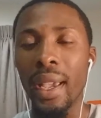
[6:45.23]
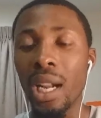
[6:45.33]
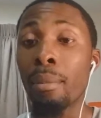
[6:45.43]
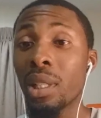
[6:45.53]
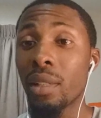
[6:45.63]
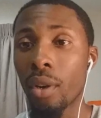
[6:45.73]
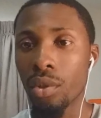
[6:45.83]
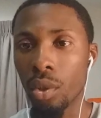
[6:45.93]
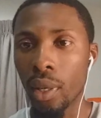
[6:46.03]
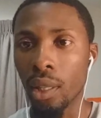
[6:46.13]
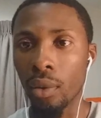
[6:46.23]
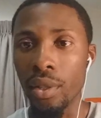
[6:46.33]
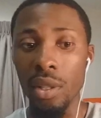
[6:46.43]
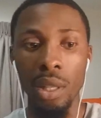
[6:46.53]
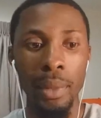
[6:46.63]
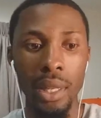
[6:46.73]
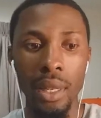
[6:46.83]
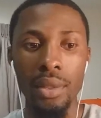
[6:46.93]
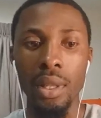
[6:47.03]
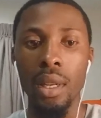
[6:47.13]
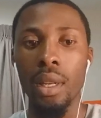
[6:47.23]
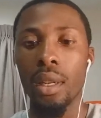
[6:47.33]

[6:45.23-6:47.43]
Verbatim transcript: And I believe also Killer Instinct, because